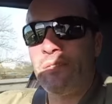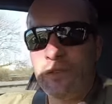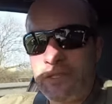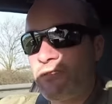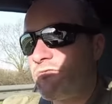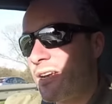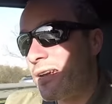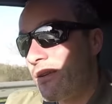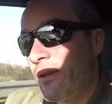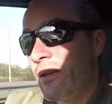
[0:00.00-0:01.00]
diff, it's the
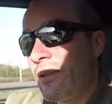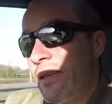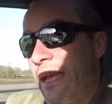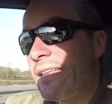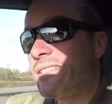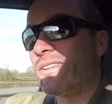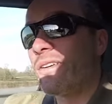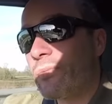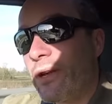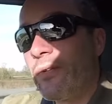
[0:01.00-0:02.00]
rear
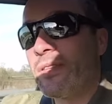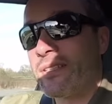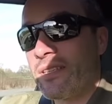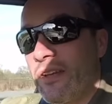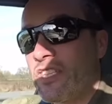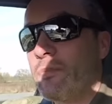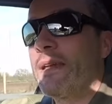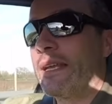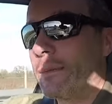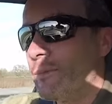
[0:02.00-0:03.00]
inside wheel that starts
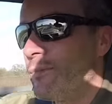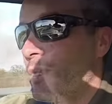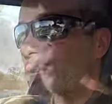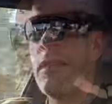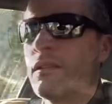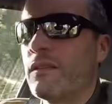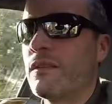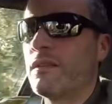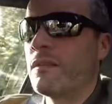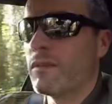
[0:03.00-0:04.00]
spinning.
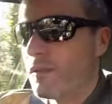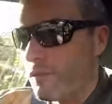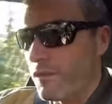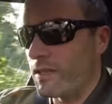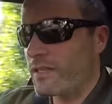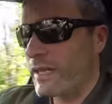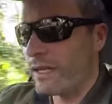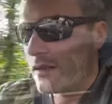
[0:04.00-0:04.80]
First gear.